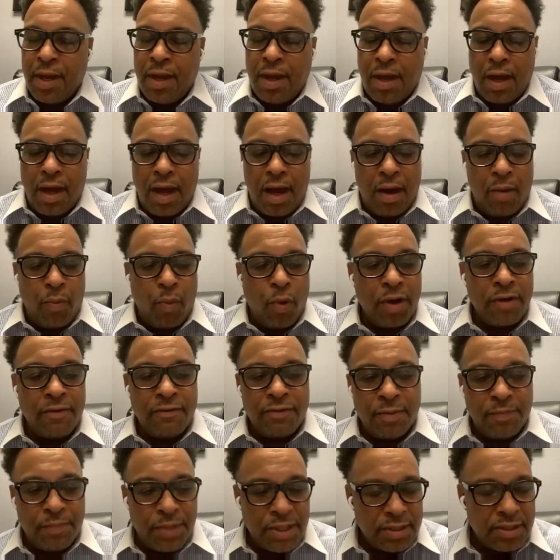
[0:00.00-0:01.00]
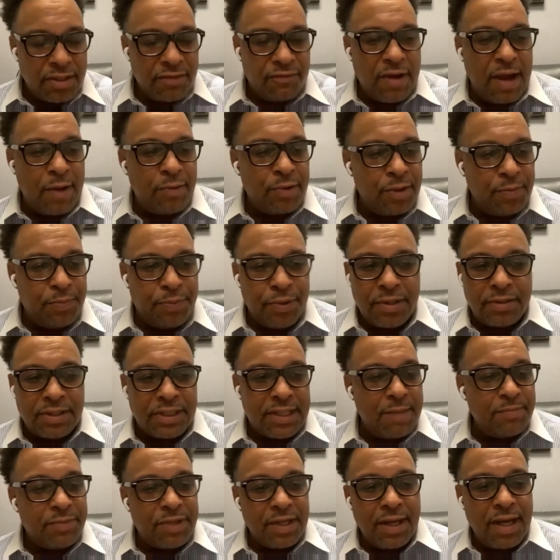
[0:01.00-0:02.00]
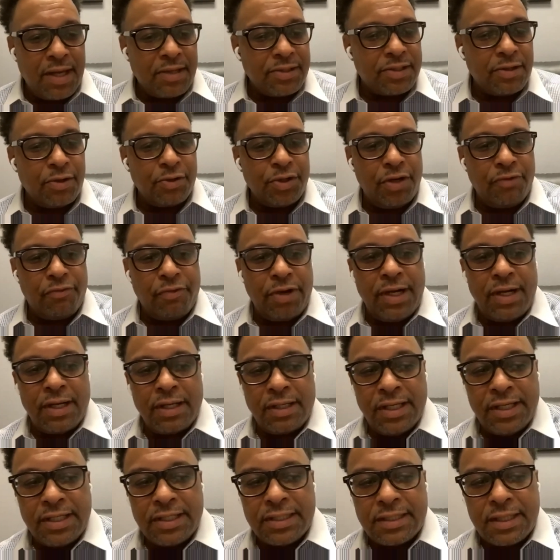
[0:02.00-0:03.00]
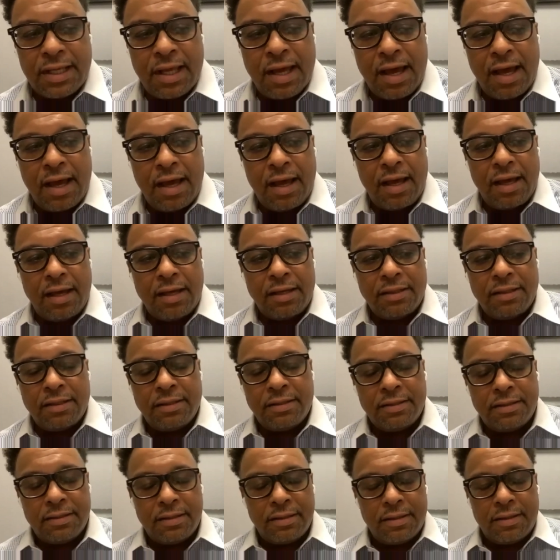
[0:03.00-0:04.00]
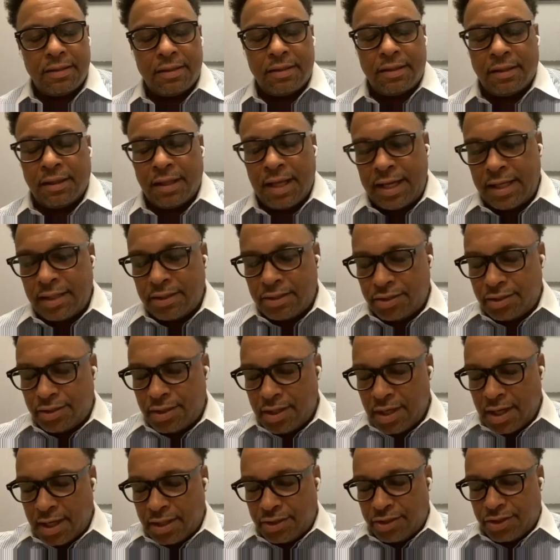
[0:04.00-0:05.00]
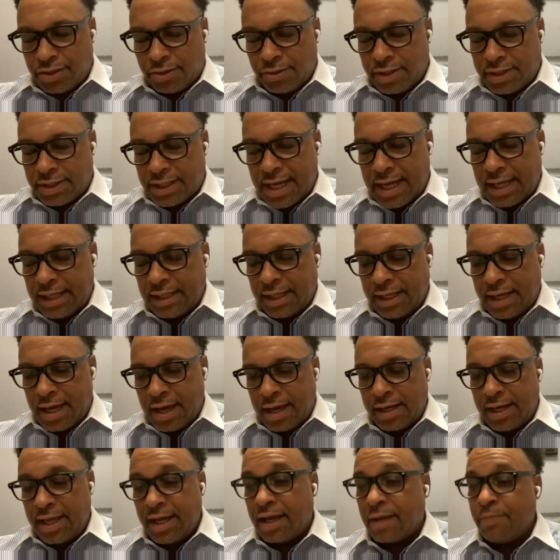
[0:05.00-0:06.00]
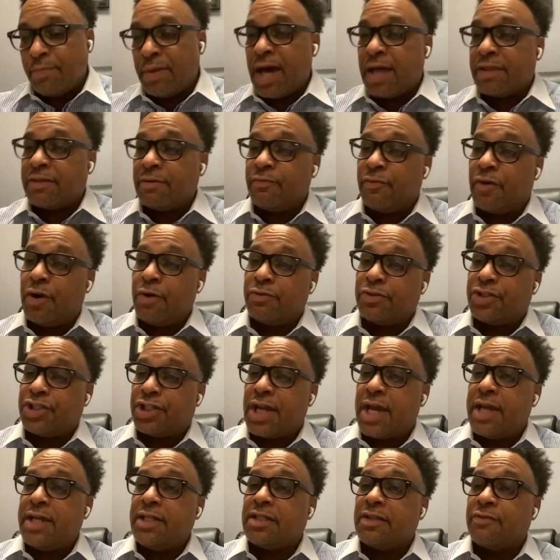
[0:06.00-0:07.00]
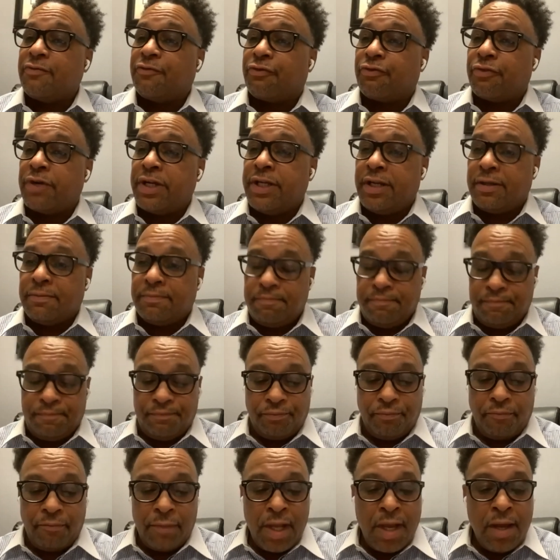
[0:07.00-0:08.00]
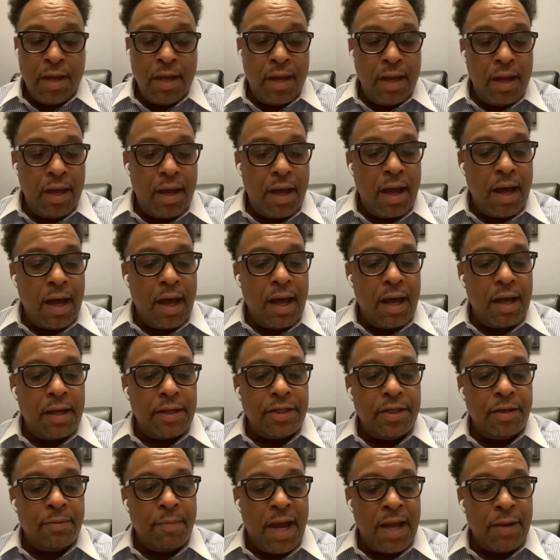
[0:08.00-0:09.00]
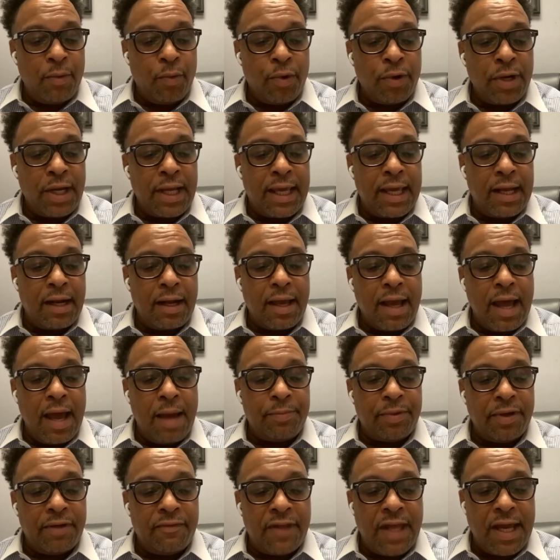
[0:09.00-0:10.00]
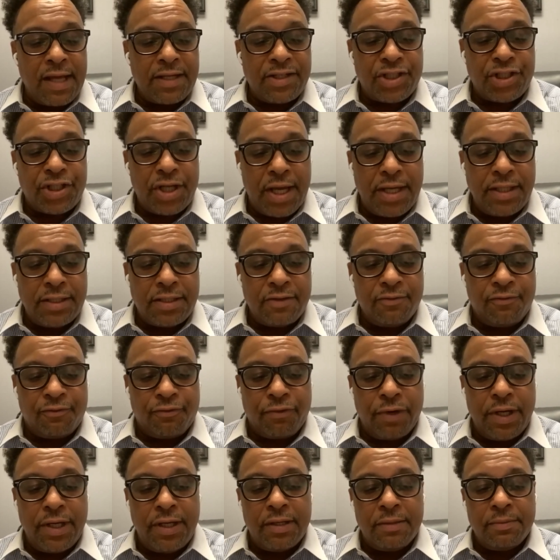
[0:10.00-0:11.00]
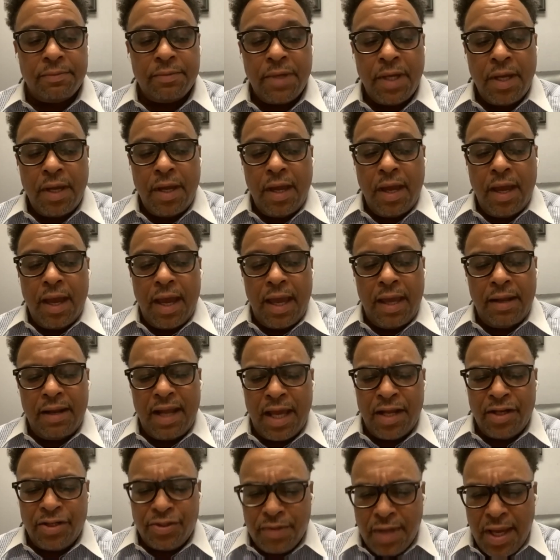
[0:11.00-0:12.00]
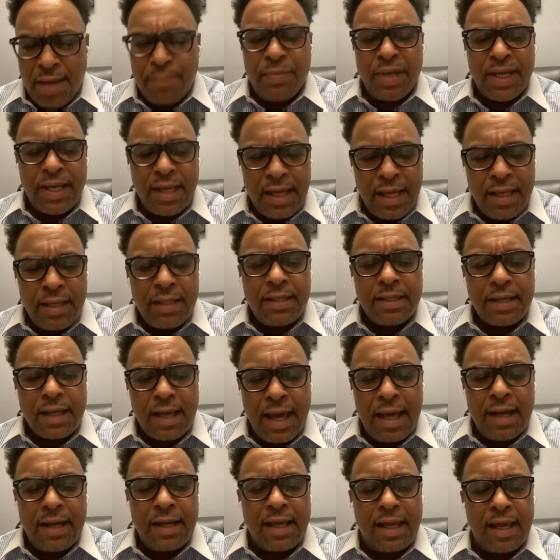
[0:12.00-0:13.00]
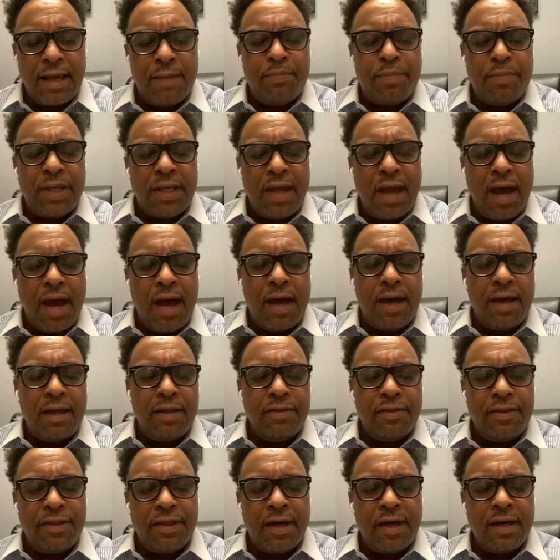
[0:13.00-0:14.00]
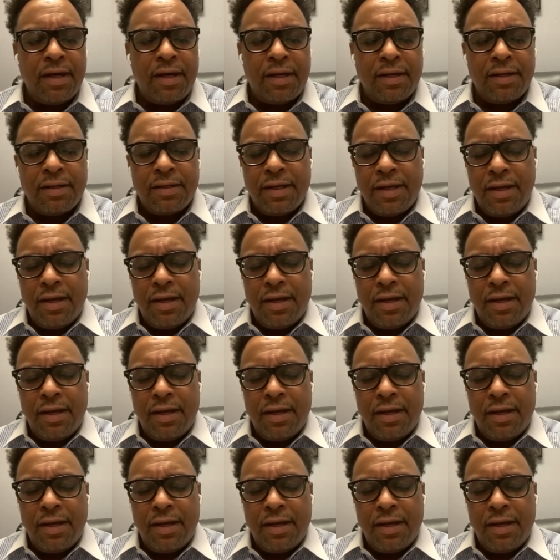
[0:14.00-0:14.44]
One of the books, if I were to put something else on your reading list, The late jurist A. Leon Higginbotham wrote Shades of Freedom. You might want to get a copy of that, Shades of Freedom, and begin to kind of get beyond the,